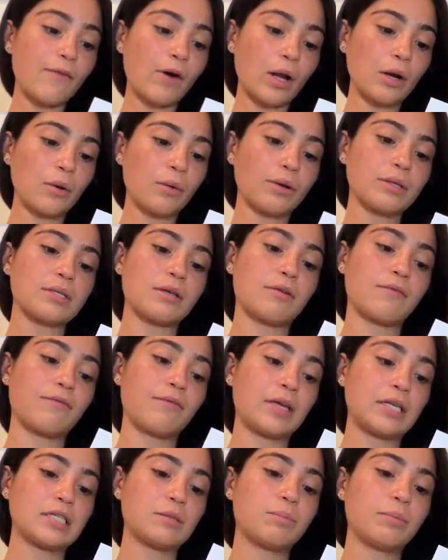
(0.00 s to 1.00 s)
Follow us on
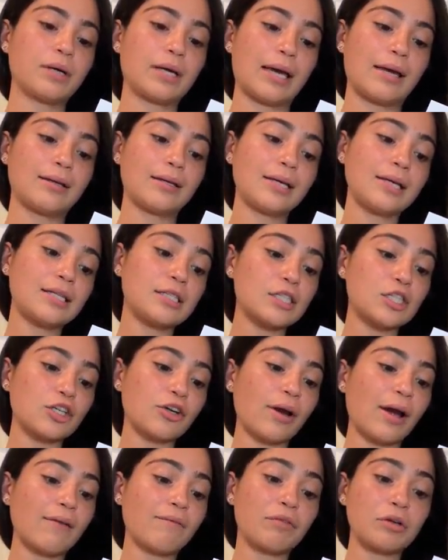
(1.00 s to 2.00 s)
Facebook and
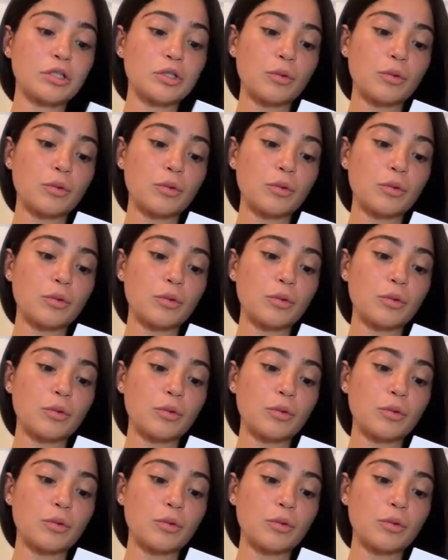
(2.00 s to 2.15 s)
Instagram for